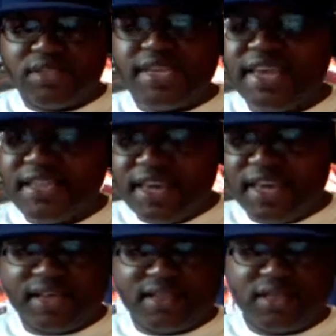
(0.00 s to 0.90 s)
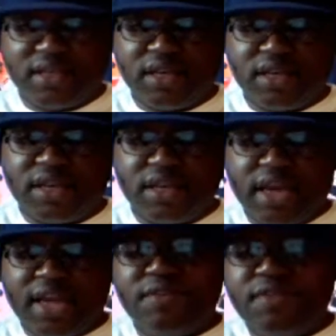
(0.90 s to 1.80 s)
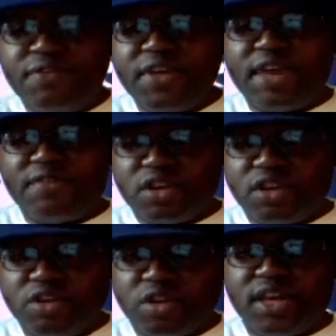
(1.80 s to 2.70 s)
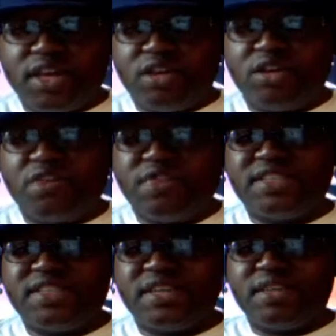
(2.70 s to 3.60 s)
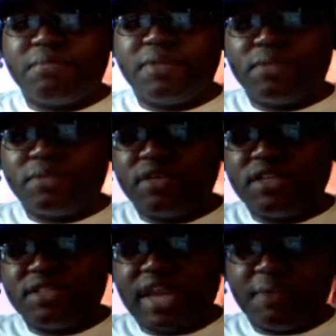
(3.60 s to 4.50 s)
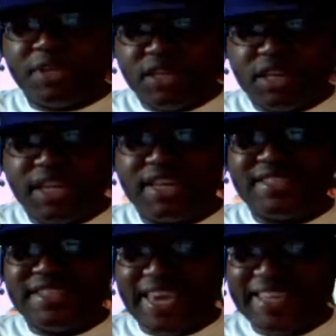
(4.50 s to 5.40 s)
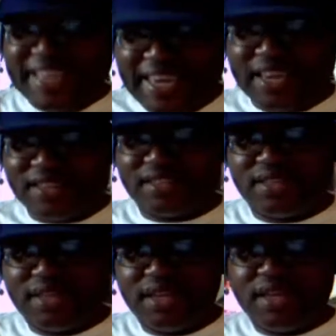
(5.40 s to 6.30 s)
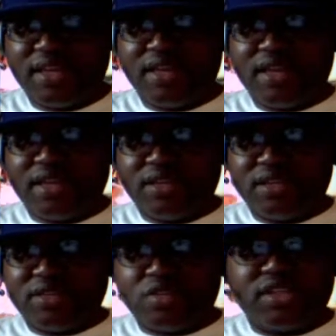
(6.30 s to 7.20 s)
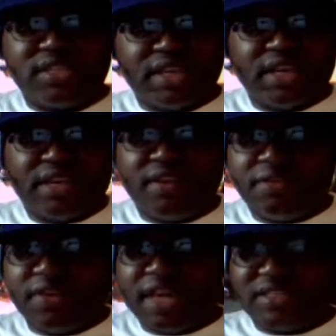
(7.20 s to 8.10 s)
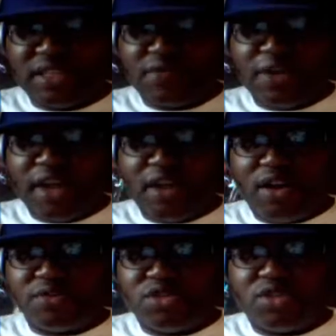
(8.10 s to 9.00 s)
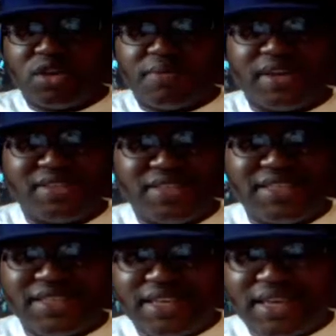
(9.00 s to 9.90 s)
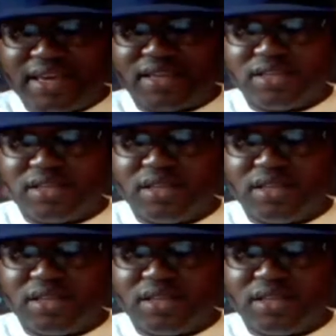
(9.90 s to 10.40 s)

Ten years. And even if you have a good lawyer and get off, they said the minimum time he's going to get is 10 years. So let's say if he has six firearms, you're talking about 60 years.